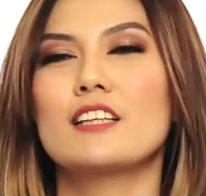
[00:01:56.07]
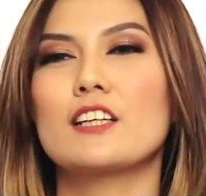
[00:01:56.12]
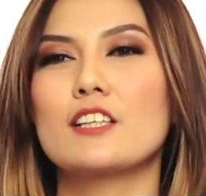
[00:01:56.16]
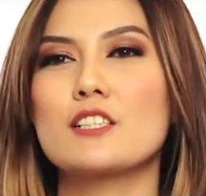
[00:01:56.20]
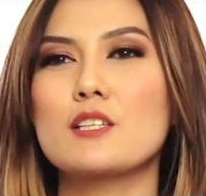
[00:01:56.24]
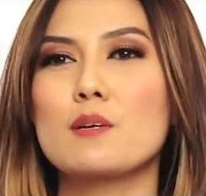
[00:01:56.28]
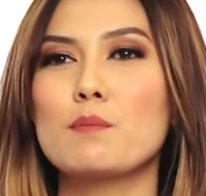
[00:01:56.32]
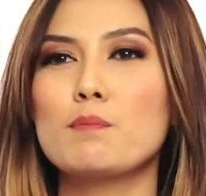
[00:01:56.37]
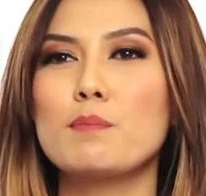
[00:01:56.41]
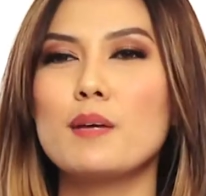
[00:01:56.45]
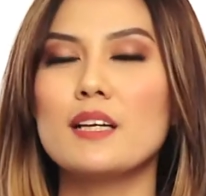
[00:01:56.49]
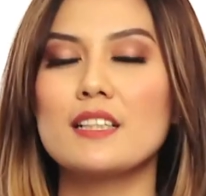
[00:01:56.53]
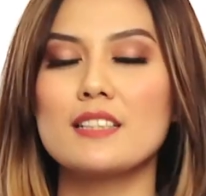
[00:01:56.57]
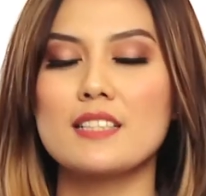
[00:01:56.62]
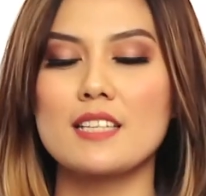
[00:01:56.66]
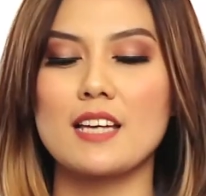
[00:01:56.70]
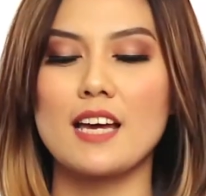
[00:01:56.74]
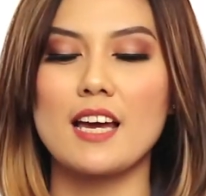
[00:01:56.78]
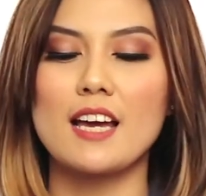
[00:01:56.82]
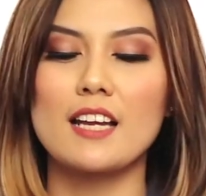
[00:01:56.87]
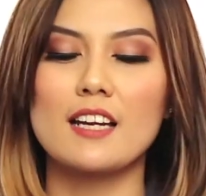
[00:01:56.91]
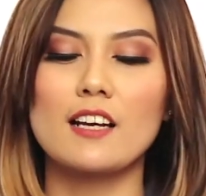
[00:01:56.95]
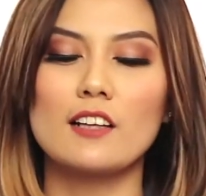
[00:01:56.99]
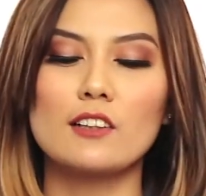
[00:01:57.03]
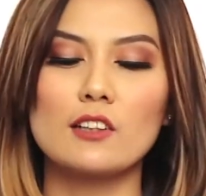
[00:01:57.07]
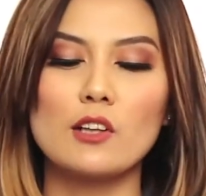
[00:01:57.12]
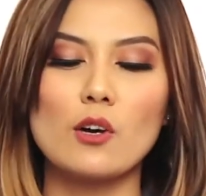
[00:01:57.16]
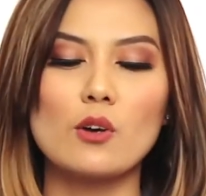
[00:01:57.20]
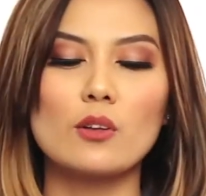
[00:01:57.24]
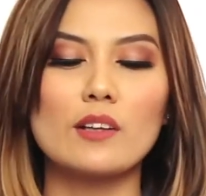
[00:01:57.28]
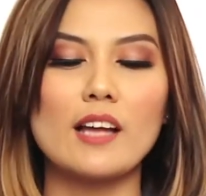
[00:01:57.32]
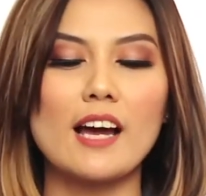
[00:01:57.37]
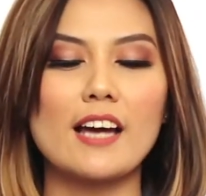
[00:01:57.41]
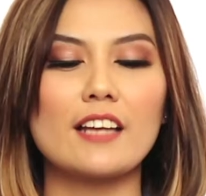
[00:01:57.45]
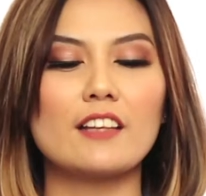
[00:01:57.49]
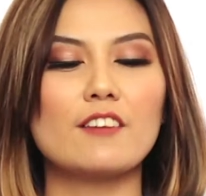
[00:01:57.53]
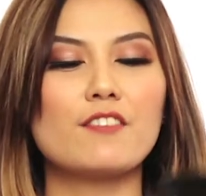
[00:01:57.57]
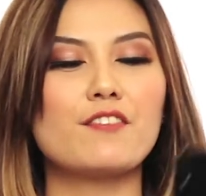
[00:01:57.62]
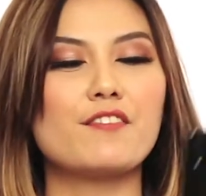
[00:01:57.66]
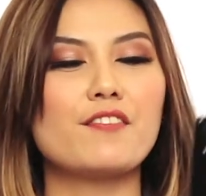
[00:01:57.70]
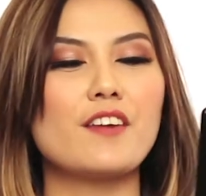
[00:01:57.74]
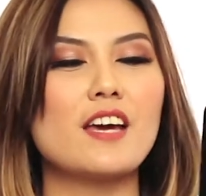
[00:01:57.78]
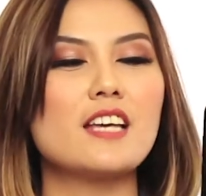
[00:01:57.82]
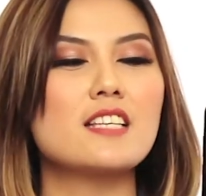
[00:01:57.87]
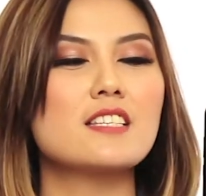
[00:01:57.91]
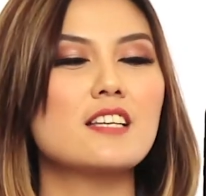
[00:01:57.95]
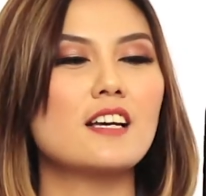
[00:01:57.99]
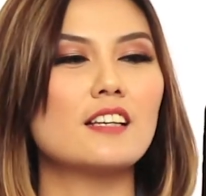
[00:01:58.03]
There's a built-in low-light
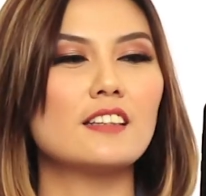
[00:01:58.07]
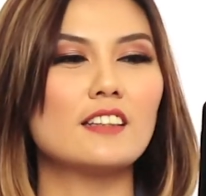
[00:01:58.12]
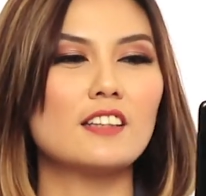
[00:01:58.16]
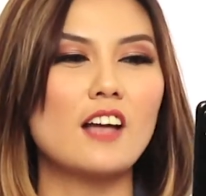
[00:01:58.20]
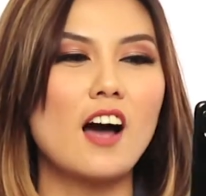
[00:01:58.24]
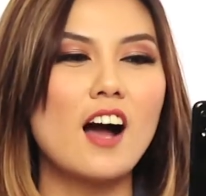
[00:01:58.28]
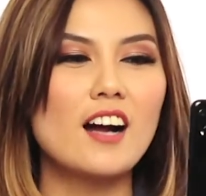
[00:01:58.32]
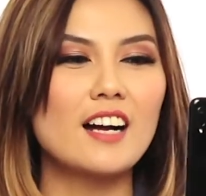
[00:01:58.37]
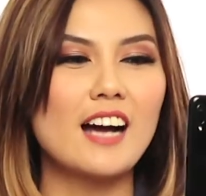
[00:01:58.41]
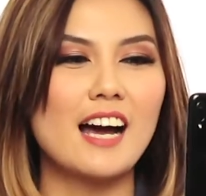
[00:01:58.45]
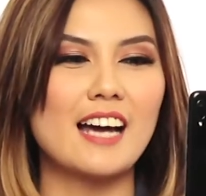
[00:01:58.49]
face unlock